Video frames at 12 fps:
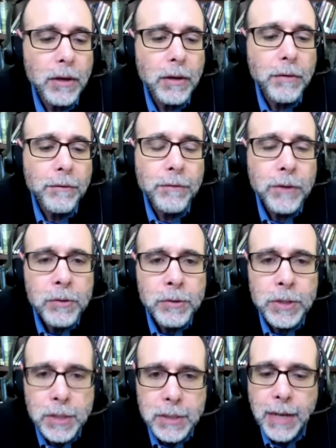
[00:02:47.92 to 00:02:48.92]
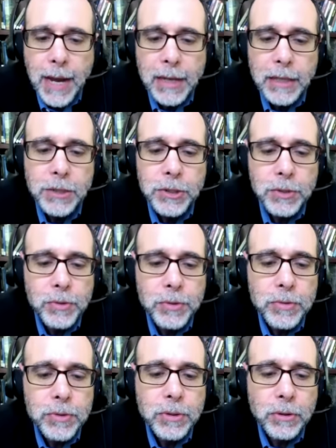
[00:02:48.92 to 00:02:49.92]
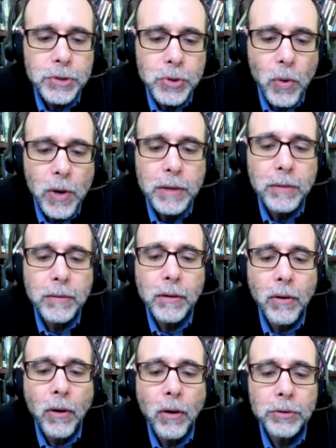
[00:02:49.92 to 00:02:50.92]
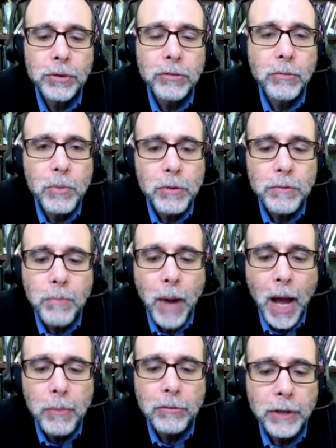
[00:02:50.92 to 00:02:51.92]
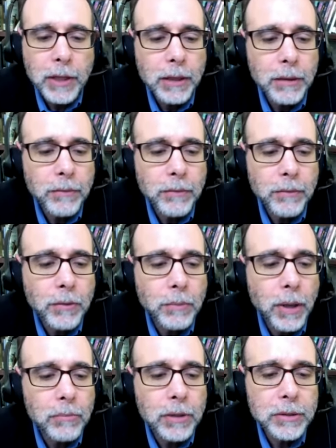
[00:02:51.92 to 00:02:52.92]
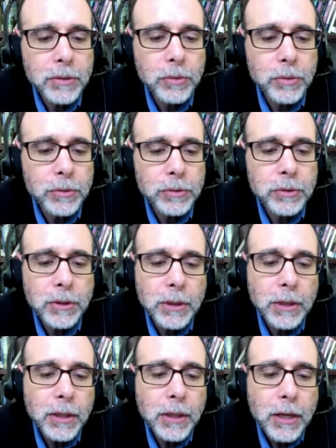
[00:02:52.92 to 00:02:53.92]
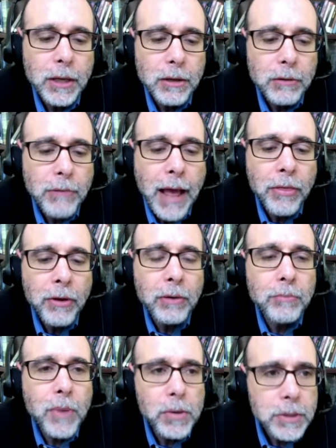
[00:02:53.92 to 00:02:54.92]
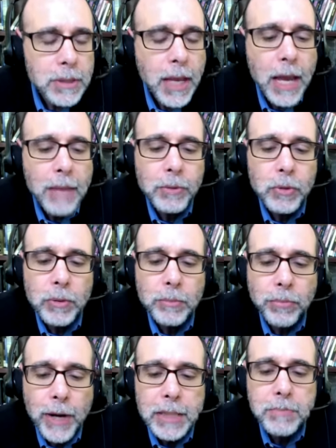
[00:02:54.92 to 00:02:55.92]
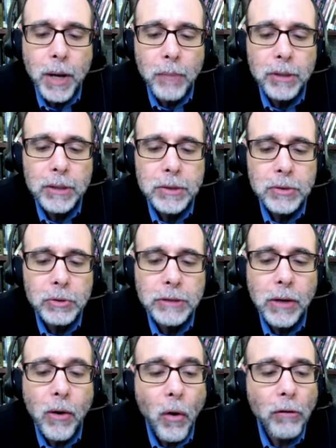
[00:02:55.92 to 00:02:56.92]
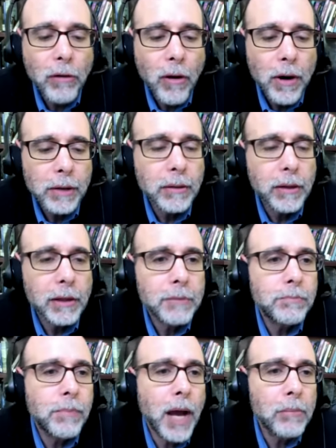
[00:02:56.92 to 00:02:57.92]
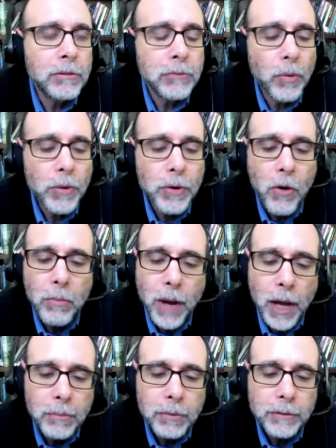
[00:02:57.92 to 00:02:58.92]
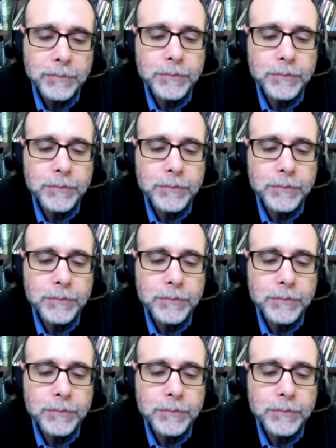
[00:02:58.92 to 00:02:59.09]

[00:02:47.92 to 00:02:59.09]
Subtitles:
Few Cincinnati Jews joined the call to remove Bible reading from public schools. Rather, most came to embrace public schooling wholeheartedly, Bible or no Bible.